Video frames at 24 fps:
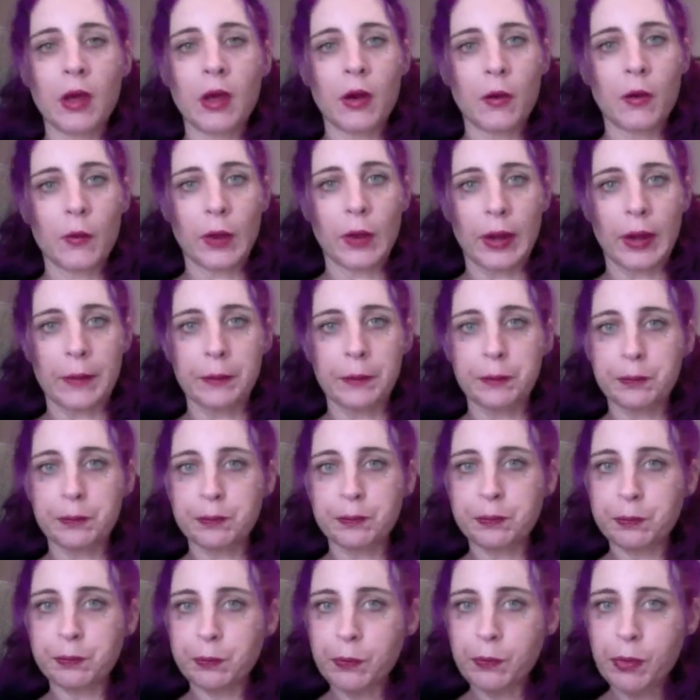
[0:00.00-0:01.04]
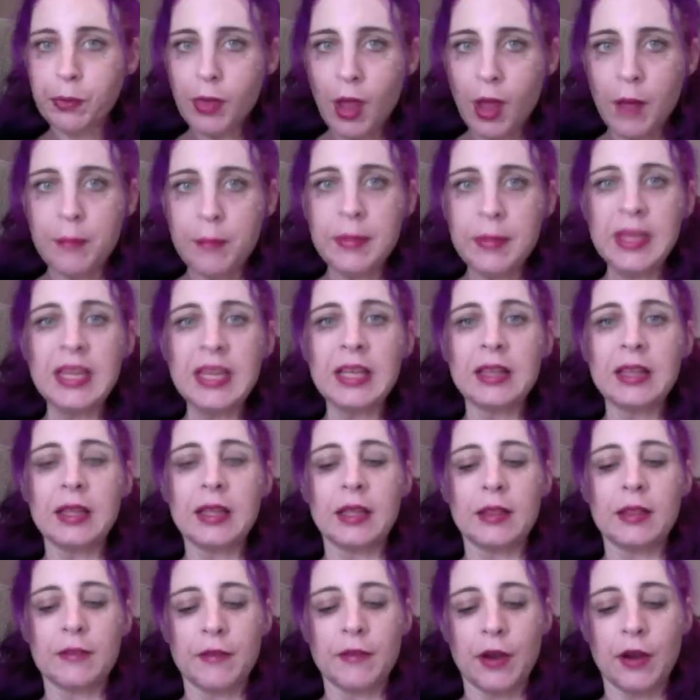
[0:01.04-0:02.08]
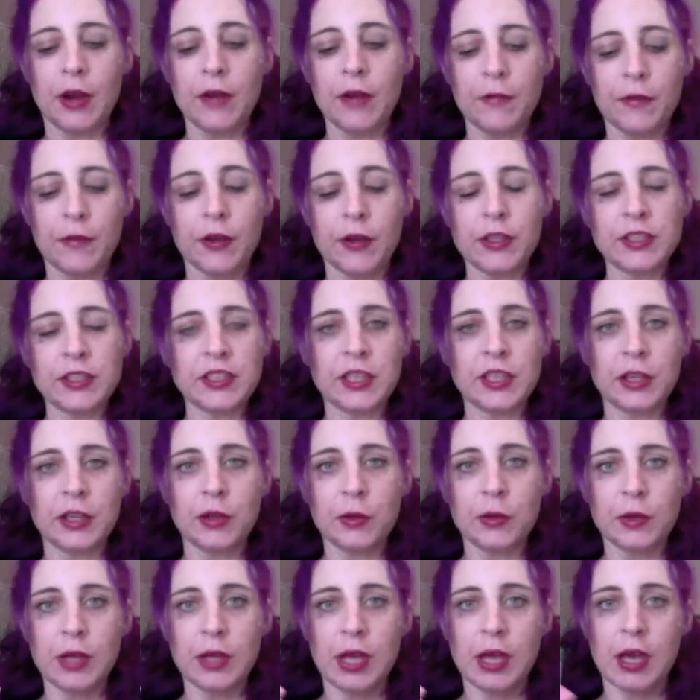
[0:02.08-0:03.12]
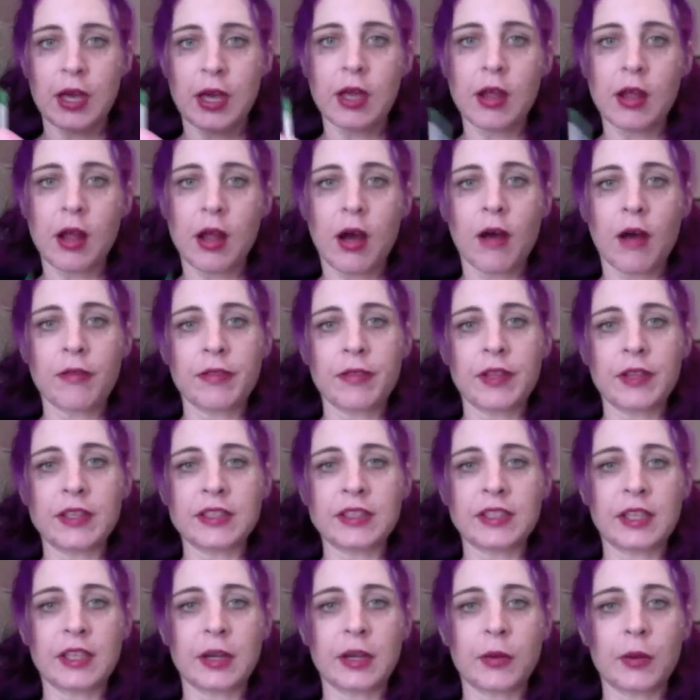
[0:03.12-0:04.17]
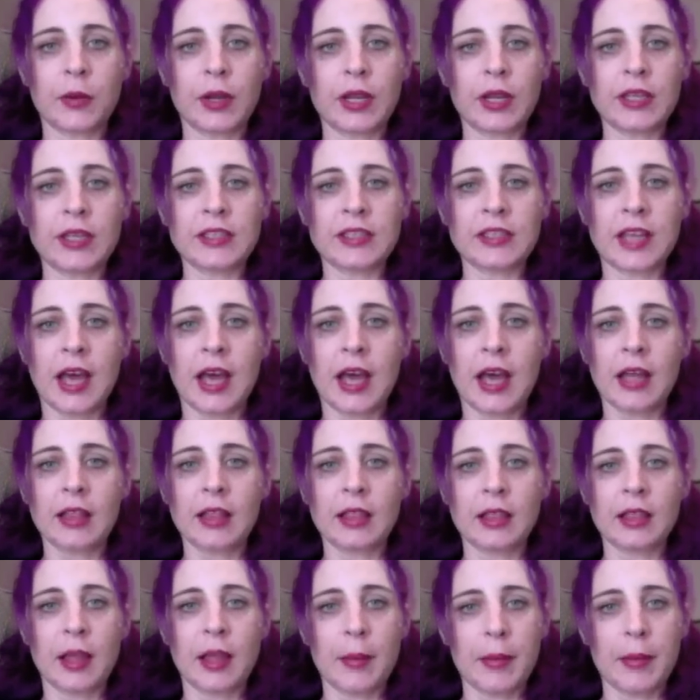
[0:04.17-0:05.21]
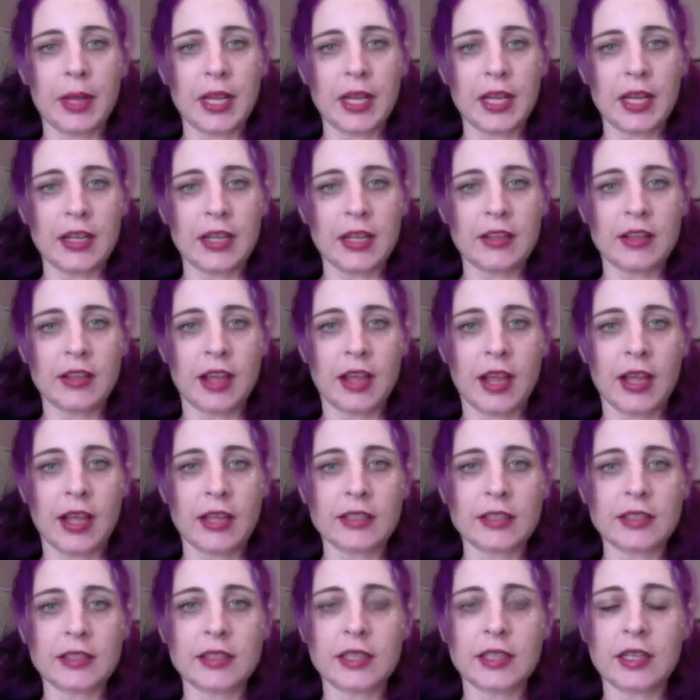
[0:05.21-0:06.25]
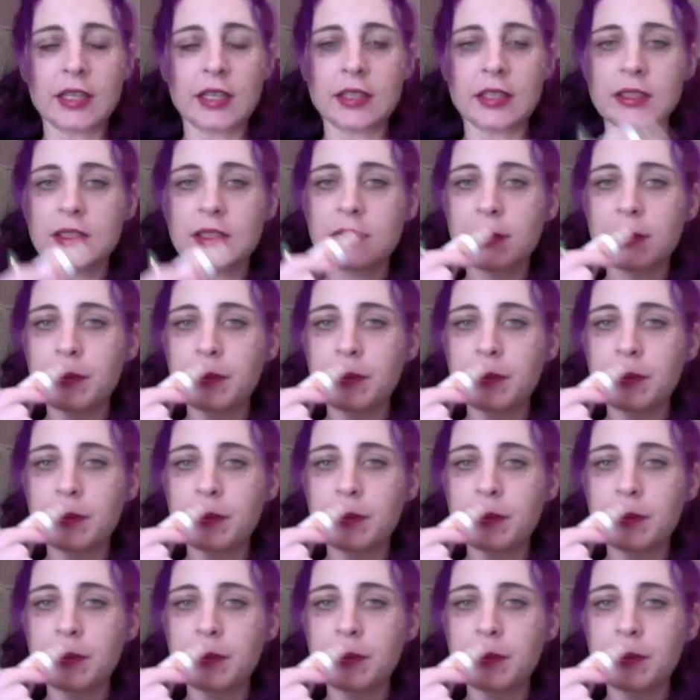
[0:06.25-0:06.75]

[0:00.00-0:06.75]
Right. Immediately, the very first thing you get off this liquid is that lemony taste. It's